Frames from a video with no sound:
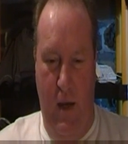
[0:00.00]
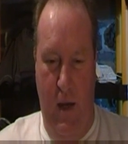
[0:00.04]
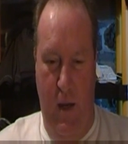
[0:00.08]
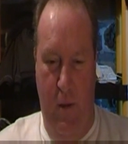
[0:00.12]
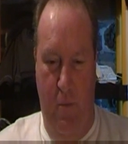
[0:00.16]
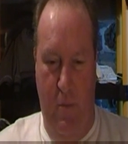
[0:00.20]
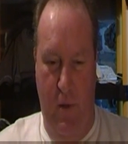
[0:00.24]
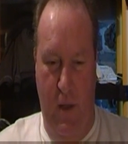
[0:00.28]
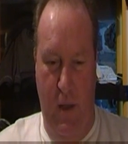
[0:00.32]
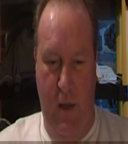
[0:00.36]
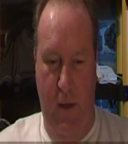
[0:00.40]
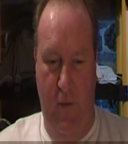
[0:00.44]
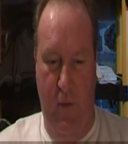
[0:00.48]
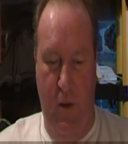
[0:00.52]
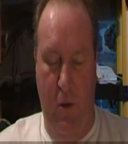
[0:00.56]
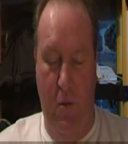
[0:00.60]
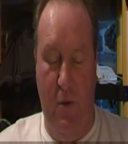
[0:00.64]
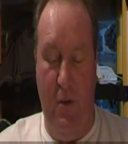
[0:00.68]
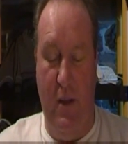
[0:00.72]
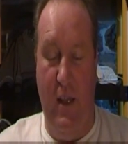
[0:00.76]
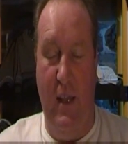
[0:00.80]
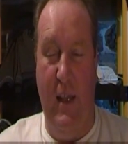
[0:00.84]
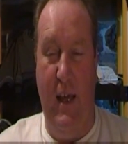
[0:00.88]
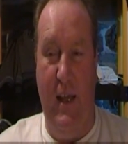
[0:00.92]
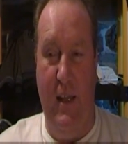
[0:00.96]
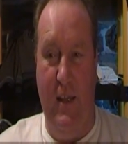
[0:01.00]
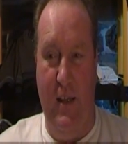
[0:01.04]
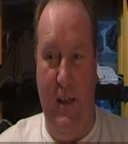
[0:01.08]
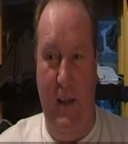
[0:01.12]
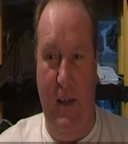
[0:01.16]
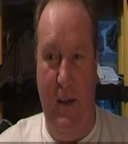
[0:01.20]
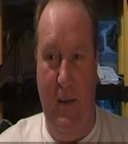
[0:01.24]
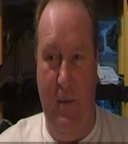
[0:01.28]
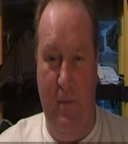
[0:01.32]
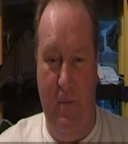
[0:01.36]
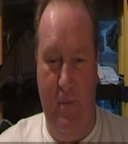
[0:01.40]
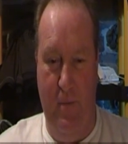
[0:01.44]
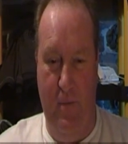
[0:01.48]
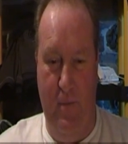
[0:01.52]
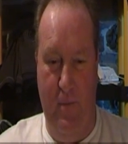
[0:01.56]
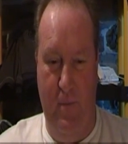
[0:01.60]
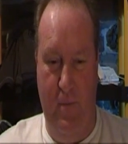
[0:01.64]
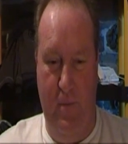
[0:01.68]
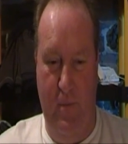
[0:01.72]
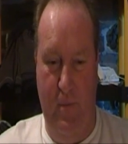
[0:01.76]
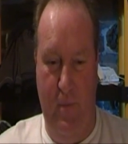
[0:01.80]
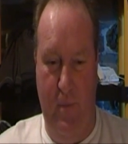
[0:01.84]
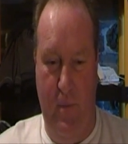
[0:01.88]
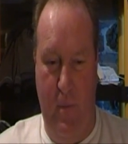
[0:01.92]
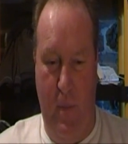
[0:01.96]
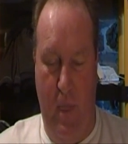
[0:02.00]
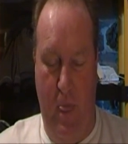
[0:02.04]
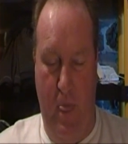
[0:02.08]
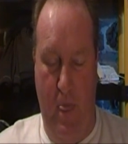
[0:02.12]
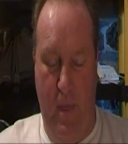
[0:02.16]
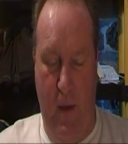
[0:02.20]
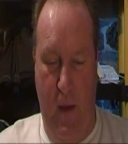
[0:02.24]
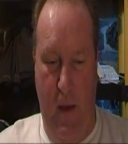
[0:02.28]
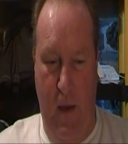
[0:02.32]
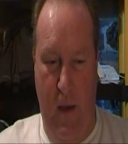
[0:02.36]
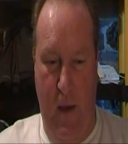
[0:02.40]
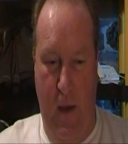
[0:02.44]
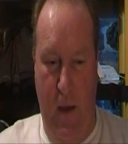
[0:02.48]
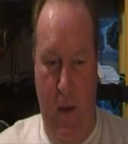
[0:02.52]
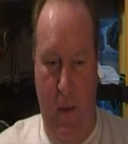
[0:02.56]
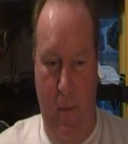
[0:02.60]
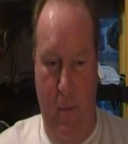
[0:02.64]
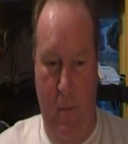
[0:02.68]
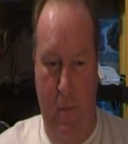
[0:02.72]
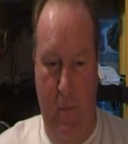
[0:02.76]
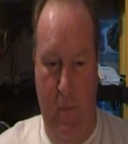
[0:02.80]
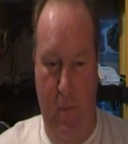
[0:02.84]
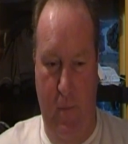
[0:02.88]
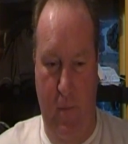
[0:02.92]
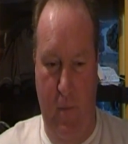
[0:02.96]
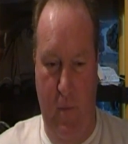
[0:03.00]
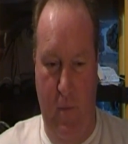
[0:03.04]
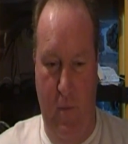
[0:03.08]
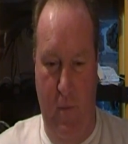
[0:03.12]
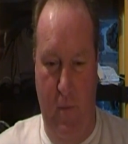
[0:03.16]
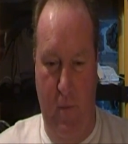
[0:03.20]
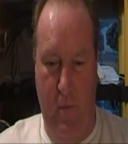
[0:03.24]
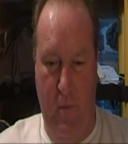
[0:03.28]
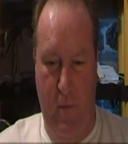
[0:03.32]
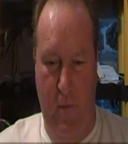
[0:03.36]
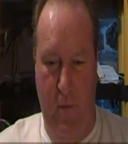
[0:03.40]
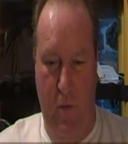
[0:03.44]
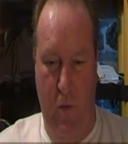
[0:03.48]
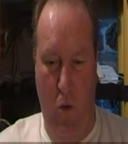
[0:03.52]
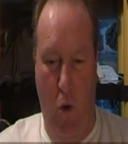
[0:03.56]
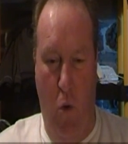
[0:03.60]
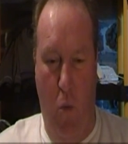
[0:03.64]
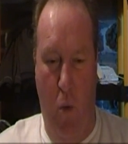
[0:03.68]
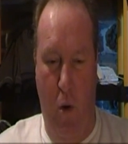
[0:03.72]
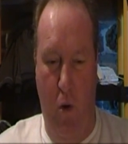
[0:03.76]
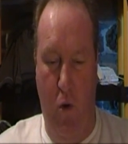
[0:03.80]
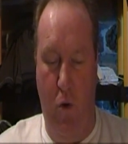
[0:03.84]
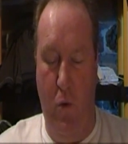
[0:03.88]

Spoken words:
I believed it was a landing. No